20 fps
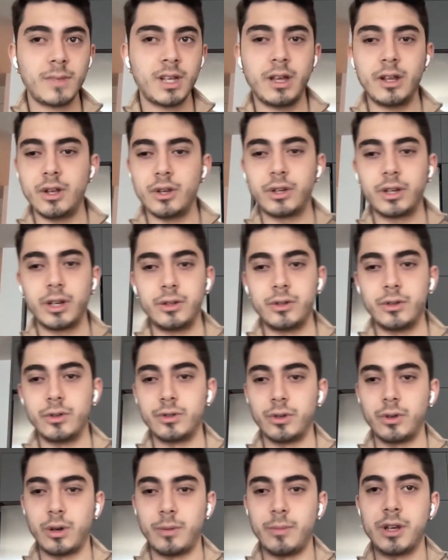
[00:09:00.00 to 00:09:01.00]
And you can use
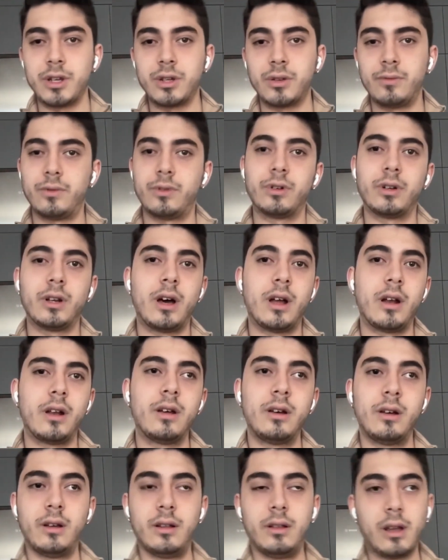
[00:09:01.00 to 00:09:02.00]
automation for that,
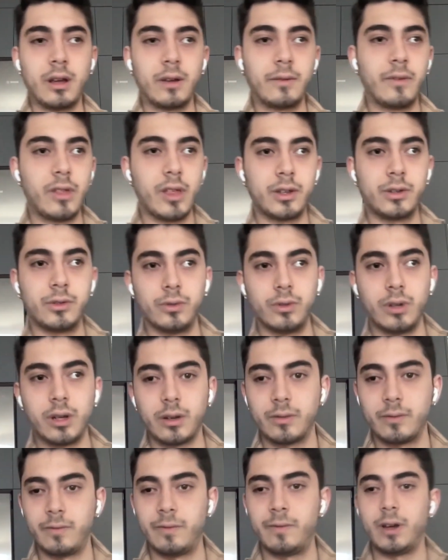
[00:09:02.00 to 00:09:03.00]
like with a tool like
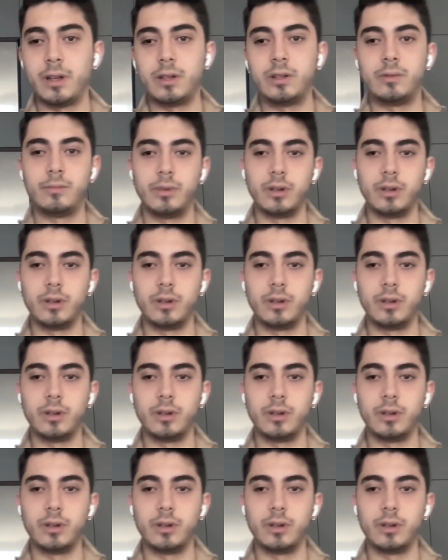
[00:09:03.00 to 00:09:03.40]
Phantom